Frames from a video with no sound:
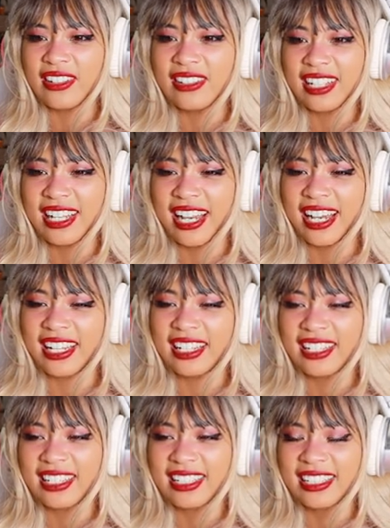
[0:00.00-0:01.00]
Okay.
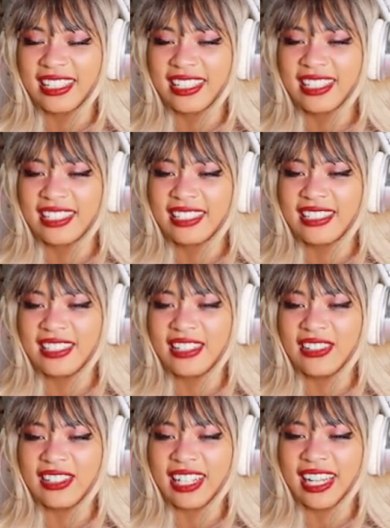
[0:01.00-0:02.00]
It's bussin'.
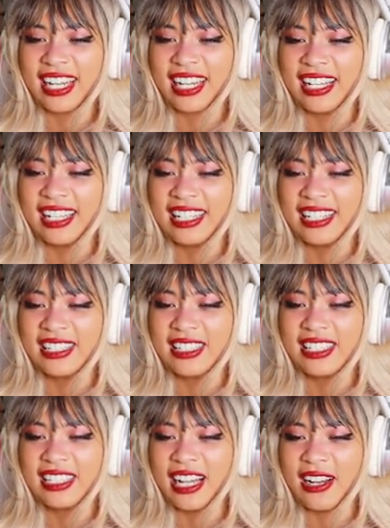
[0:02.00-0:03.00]
Okay.
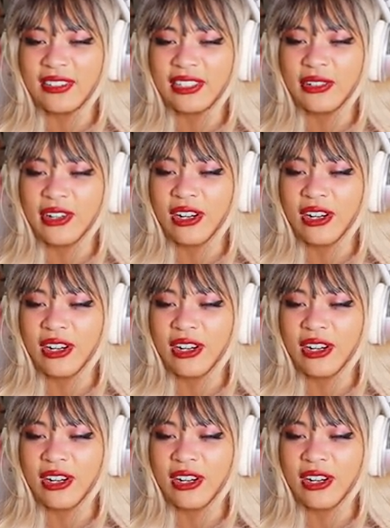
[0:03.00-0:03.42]
After you